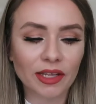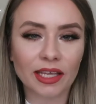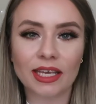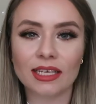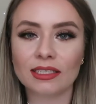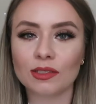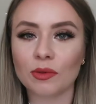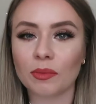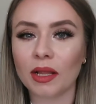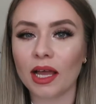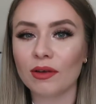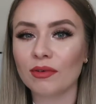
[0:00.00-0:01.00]
really easy to
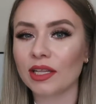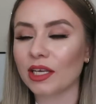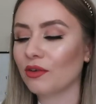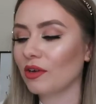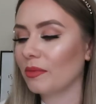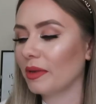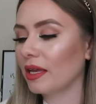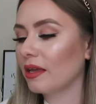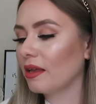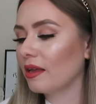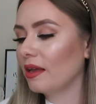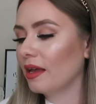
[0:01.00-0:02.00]
apply, really creamy,
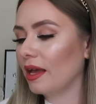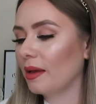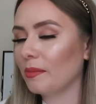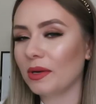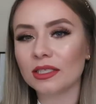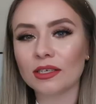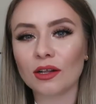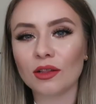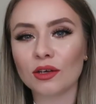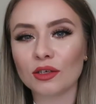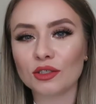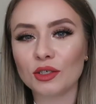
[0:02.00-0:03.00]
um, but it's going to
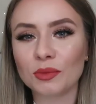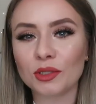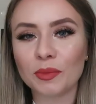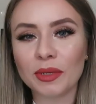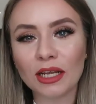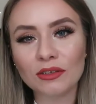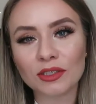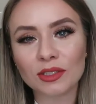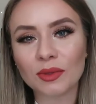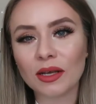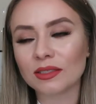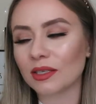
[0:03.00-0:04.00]
look super, super natural
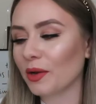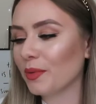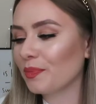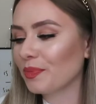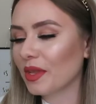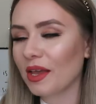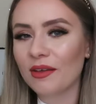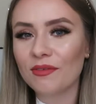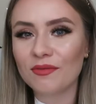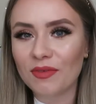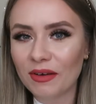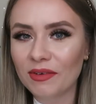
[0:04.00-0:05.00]
as well. So
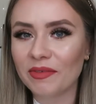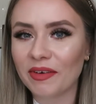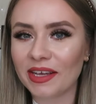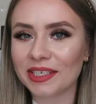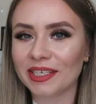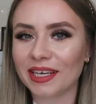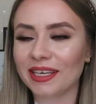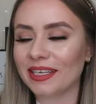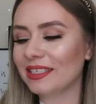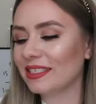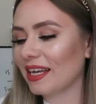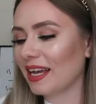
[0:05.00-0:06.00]
very, very
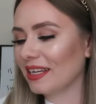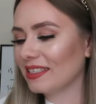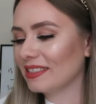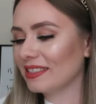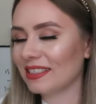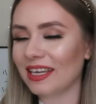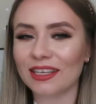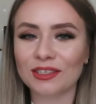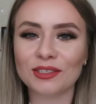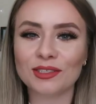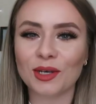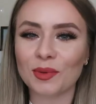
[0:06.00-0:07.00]
excited and yeah,
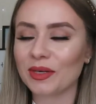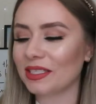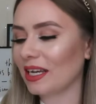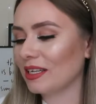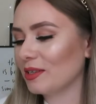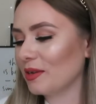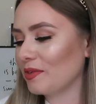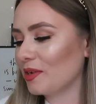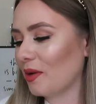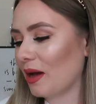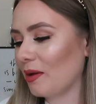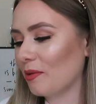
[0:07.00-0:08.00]
just so pretty. I don't even
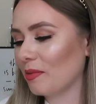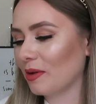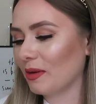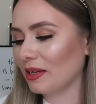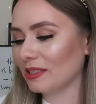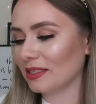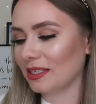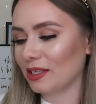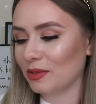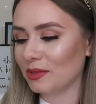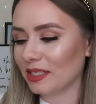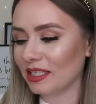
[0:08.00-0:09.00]
know how I'm going to actually
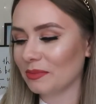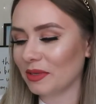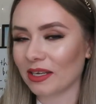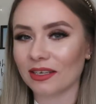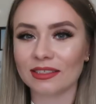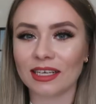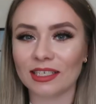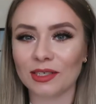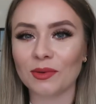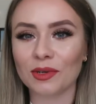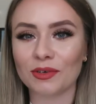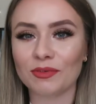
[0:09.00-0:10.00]
use this because I
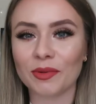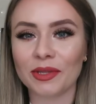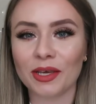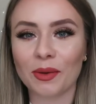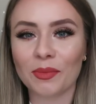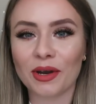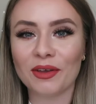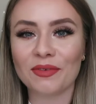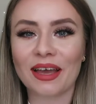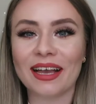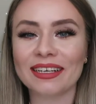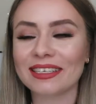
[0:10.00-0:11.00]
don't want to ruin the ombre
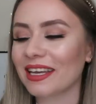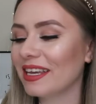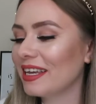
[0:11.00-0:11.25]
effect